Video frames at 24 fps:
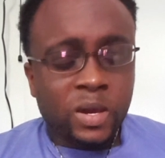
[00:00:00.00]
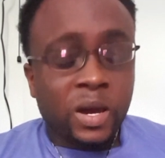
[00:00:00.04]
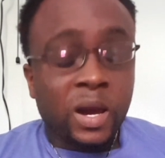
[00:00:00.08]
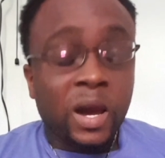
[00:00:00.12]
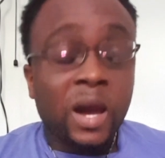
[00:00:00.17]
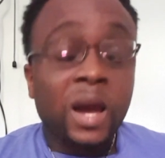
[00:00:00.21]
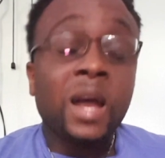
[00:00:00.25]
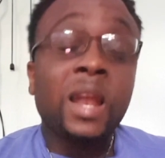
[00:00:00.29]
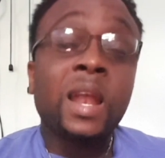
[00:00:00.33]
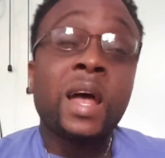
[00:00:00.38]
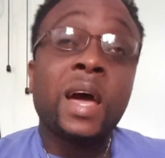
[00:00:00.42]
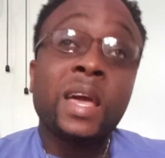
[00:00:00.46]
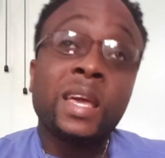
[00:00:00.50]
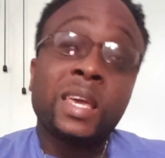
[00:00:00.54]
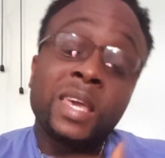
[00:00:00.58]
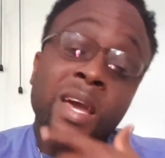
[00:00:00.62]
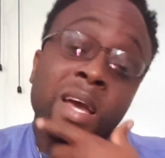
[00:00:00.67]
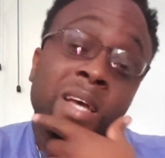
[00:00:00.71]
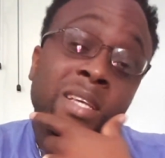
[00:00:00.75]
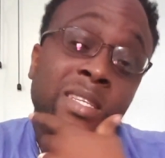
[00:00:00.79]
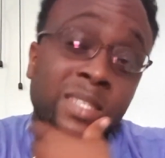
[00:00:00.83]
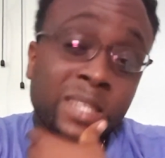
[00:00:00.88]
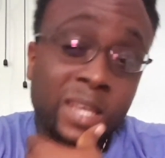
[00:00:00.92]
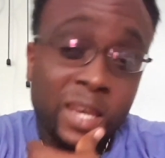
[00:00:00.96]
All I
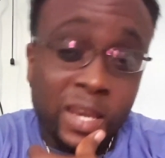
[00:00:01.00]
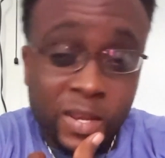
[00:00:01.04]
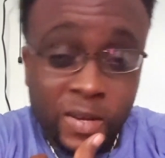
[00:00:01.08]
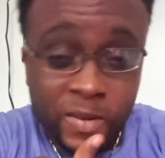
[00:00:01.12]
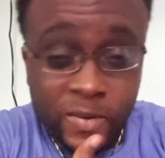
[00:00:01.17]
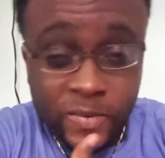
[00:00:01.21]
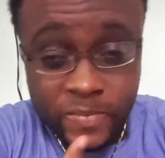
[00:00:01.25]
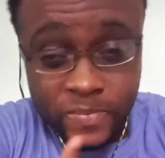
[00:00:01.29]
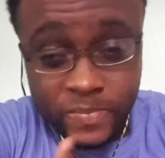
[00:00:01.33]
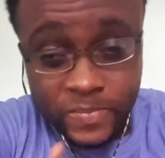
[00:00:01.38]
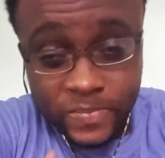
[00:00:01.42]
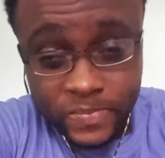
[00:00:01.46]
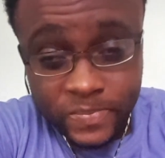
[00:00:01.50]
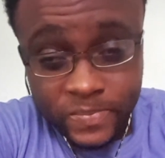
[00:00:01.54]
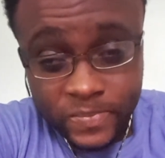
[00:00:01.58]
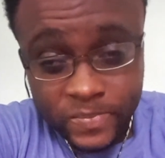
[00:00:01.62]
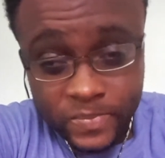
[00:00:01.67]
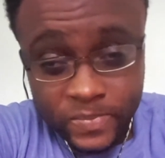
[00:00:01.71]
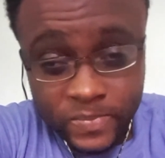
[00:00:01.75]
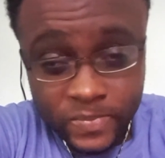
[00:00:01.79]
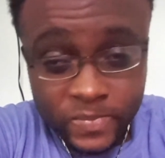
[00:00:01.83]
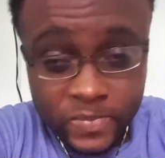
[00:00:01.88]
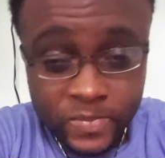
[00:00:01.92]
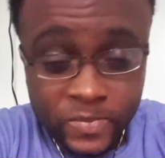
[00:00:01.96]
can say now,
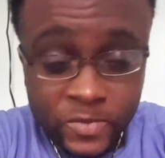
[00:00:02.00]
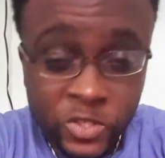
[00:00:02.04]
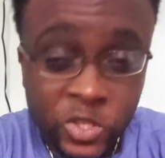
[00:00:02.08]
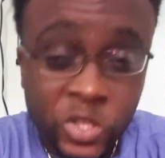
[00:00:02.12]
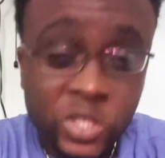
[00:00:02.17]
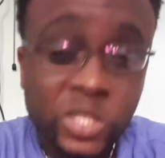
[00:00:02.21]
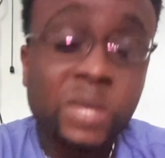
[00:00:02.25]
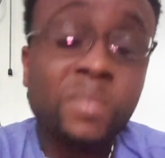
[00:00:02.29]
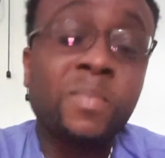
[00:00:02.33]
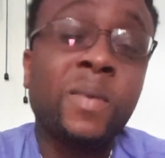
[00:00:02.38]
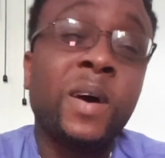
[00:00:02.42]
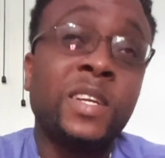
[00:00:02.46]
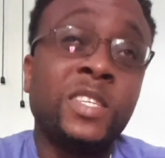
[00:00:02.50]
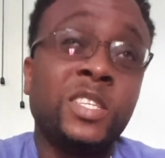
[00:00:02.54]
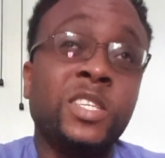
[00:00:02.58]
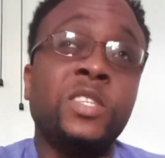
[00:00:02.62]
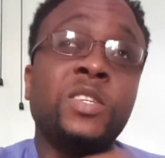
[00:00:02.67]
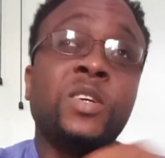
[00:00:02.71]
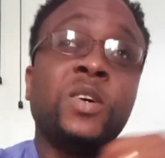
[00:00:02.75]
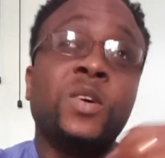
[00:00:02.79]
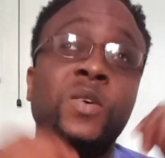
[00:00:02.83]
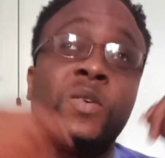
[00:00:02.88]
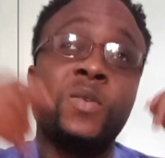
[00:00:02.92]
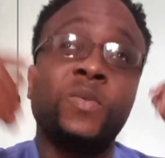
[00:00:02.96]
just
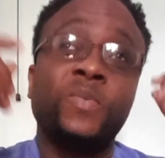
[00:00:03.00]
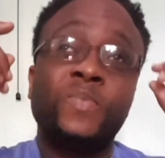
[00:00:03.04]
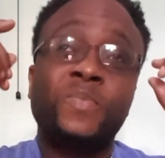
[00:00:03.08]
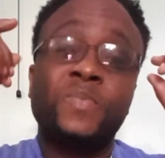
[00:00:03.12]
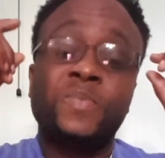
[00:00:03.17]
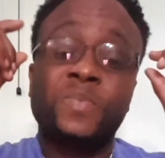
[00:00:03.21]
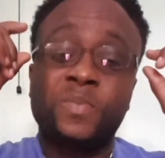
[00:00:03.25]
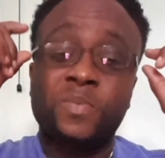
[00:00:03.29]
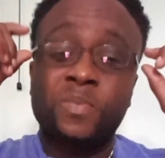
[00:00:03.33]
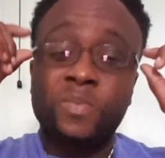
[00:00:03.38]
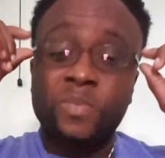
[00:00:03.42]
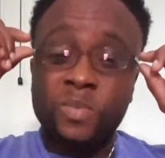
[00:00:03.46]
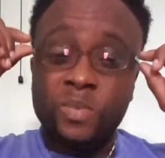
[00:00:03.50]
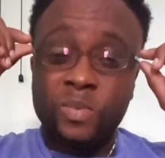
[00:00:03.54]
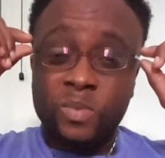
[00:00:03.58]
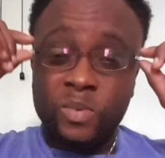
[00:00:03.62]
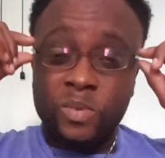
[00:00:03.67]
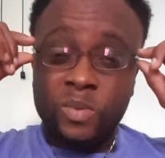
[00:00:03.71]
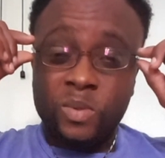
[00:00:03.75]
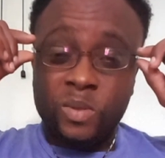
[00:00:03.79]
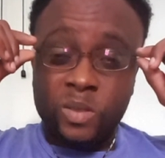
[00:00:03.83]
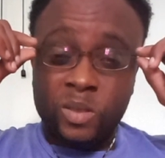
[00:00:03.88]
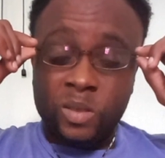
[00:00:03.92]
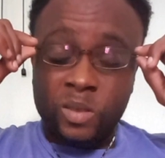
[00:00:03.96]
imagine now,
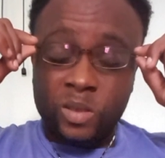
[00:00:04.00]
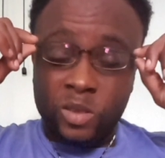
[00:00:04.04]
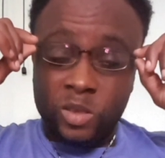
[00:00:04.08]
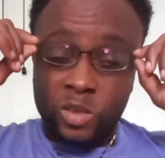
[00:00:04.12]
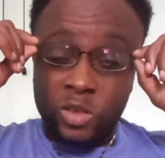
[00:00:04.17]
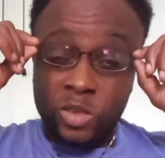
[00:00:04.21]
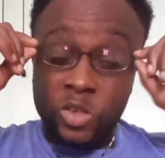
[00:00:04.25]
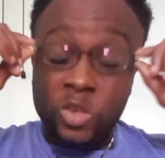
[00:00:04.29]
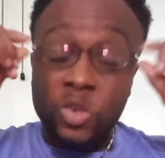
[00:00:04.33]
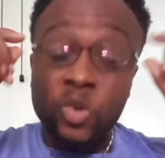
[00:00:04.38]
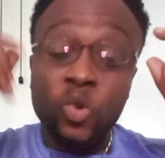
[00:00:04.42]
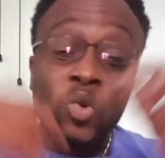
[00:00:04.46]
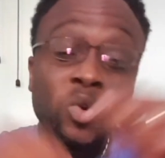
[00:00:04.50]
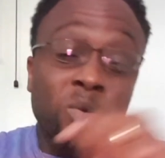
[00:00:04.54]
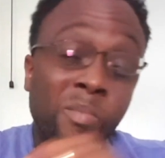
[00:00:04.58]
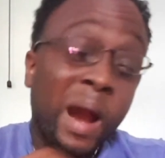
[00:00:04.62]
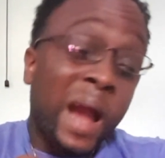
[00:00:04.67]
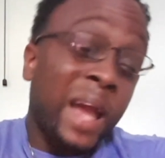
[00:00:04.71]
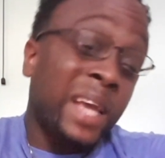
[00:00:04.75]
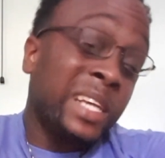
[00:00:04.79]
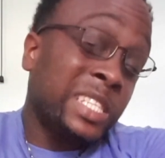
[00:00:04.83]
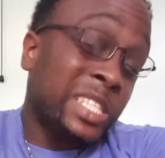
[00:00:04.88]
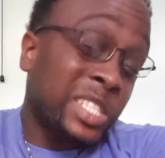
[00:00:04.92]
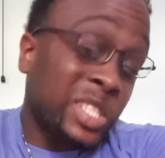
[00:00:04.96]
you
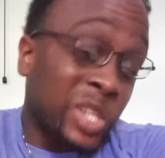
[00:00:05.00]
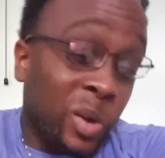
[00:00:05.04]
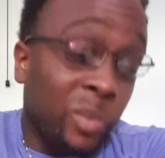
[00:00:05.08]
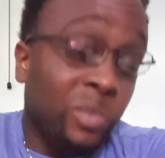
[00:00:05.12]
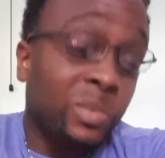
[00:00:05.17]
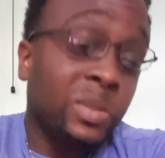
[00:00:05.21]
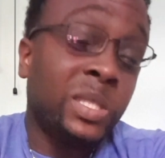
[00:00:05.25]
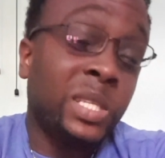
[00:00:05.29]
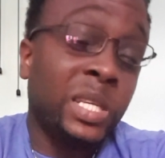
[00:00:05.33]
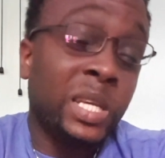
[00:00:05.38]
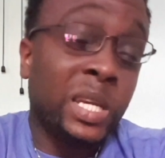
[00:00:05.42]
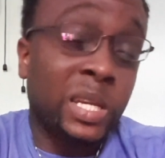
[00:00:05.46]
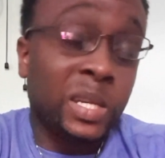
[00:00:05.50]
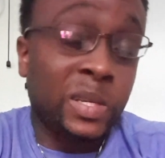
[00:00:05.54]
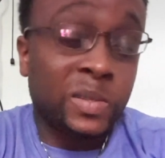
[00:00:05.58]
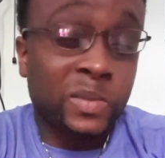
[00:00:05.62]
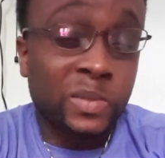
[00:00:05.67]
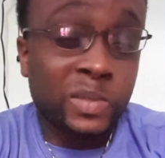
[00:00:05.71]
buy something